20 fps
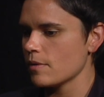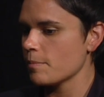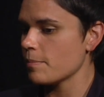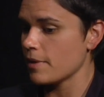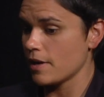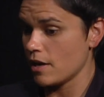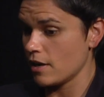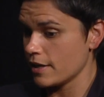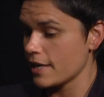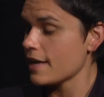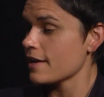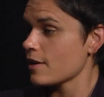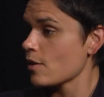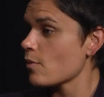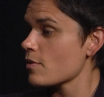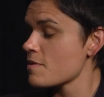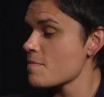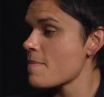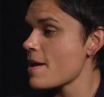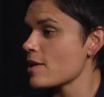again, I
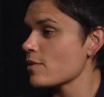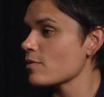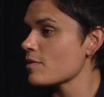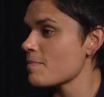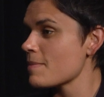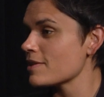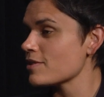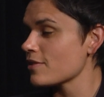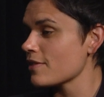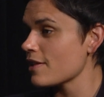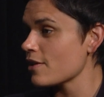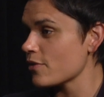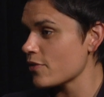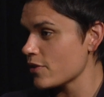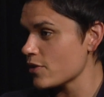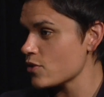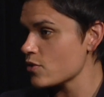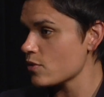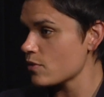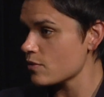wasn't battling with mental health
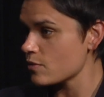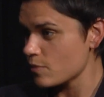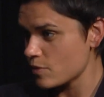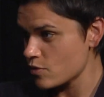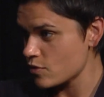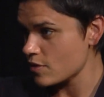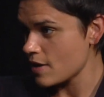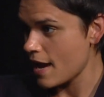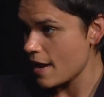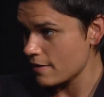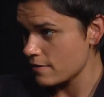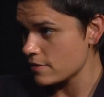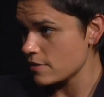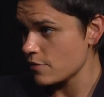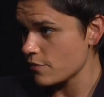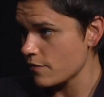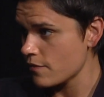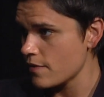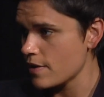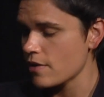issues, which adds a
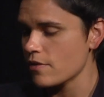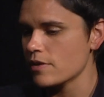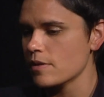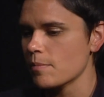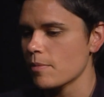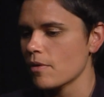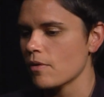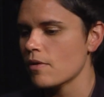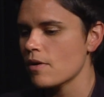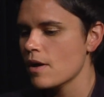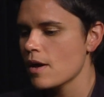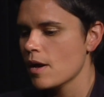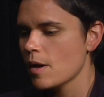different variable.